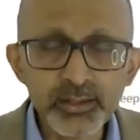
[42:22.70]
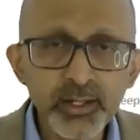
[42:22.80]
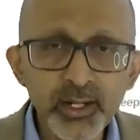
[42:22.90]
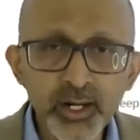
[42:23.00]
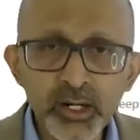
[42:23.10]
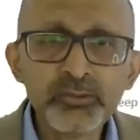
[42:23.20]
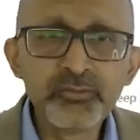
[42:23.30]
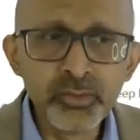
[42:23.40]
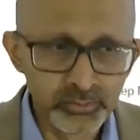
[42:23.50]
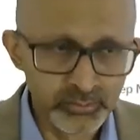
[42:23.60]

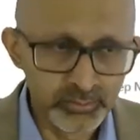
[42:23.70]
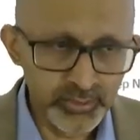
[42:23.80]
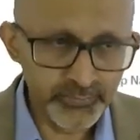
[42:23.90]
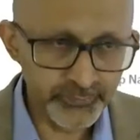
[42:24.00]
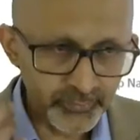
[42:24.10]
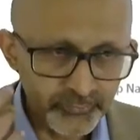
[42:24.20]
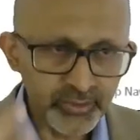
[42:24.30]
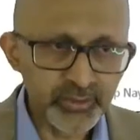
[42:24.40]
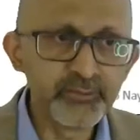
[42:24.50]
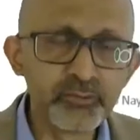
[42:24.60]
Also, the future
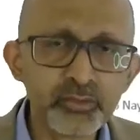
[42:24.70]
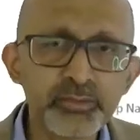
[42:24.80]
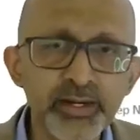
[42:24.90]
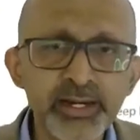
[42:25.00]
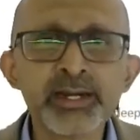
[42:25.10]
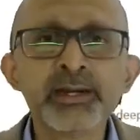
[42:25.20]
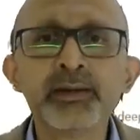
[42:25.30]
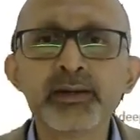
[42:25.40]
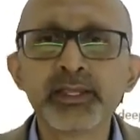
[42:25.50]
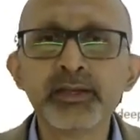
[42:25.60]
is to try and
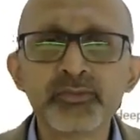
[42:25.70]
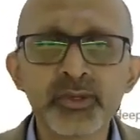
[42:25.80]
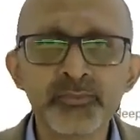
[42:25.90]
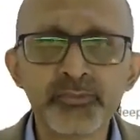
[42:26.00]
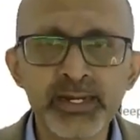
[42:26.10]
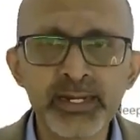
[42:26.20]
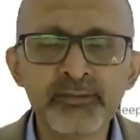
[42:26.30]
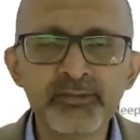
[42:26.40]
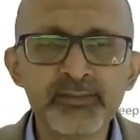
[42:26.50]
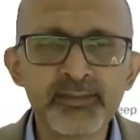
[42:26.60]
give some financial
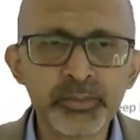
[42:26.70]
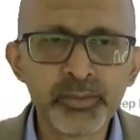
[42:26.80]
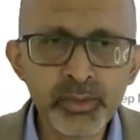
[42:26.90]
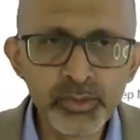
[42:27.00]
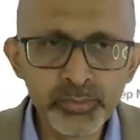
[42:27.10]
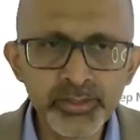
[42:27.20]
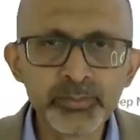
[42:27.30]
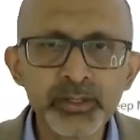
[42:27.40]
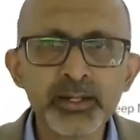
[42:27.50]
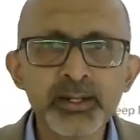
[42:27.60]
support to people
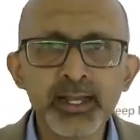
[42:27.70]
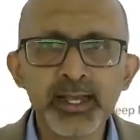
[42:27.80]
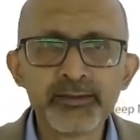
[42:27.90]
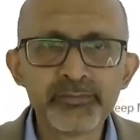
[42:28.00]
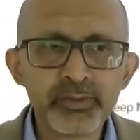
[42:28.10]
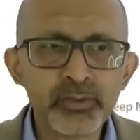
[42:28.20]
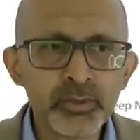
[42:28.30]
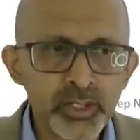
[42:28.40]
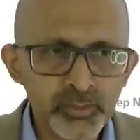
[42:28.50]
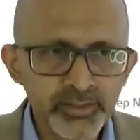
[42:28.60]
as we go on
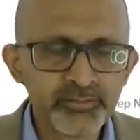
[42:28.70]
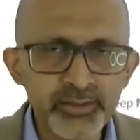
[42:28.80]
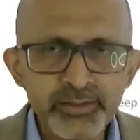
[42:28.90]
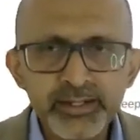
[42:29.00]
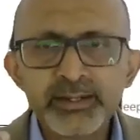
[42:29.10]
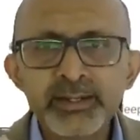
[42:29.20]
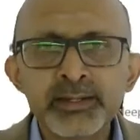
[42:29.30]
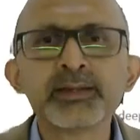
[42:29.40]
by generating